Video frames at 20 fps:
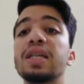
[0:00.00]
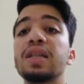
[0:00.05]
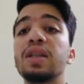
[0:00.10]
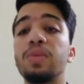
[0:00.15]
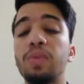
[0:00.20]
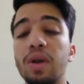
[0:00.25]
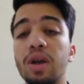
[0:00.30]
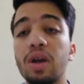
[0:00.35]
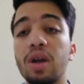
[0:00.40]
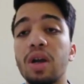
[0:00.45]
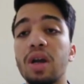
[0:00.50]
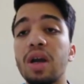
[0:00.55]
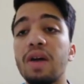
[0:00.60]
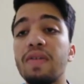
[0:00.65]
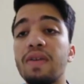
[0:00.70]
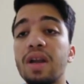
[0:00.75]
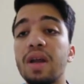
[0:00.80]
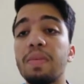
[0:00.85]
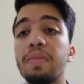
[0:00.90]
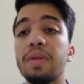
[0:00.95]
We're going to
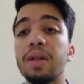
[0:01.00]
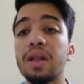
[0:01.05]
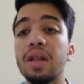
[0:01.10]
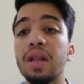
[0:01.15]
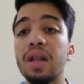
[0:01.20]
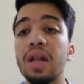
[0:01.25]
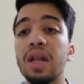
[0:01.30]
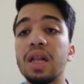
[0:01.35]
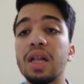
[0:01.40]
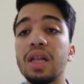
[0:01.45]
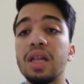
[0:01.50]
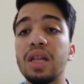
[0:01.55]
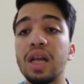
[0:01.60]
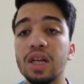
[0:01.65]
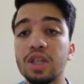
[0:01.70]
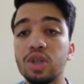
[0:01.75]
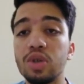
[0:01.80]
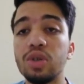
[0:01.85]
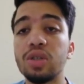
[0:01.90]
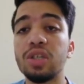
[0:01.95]
cover up
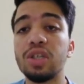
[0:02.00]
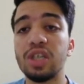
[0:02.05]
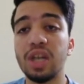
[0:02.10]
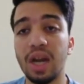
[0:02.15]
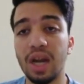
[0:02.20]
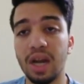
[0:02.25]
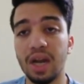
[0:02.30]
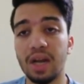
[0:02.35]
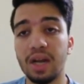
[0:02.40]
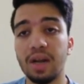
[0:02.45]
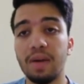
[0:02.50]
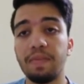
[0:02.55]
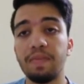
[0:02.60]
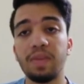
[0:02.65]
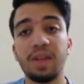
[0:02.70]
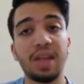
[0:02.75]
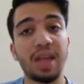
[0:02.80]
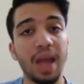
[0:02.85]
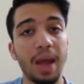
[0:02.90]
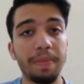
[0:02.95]
Dasun
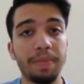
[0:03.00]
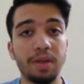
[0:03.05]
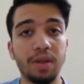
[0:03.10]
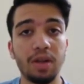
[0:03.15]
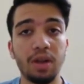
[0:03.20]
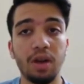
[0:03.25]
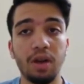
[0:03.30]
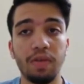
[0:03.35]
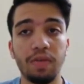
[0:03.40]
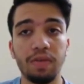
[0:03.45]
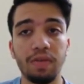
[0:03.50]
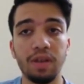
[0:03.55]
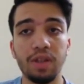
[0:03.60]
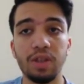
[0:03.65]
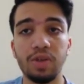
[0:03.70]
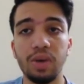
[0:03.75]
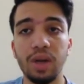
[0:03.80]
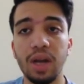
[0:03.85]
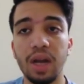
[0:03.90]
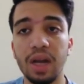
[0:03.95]
Shanaka, the captain of the
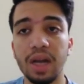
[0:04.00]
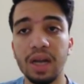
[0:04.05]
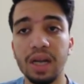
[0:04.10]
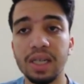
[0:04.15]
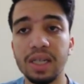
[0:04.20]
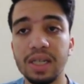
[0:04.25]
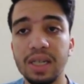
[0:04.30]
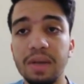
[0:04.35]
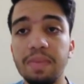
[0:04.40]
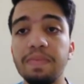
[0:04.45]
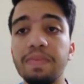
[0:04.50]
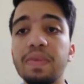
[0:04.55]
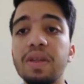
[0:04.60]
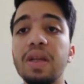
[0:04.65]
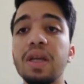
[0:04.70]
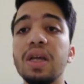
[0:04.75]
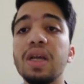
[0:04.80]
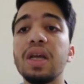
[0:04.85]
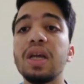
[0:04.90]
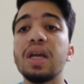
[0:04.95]
Sri Lankan team,
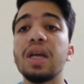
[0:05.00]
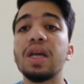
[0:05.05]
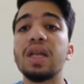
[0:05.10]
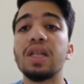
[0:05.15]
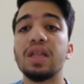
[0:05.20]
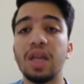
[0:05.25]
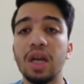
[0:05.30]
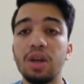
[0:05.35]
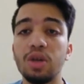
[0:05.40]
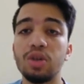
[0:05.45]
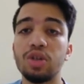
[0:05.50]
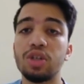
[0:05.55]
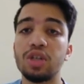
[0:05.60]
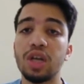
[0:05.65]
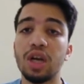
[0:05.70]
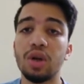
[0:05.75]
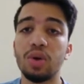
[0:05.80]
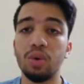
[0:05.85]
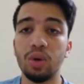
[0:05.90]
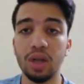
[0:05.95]

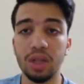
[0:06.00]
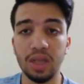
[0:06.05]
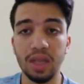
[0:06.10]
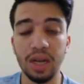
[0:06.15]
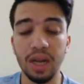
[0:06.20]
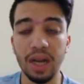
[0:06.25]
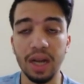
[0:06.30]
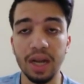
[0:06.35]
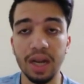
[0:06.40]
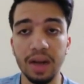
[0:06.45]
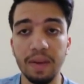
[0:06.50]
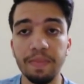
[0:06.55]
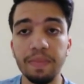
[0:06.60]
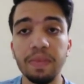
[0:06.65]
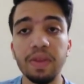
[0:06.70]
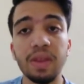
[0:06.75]
Danushka Gunathilaka,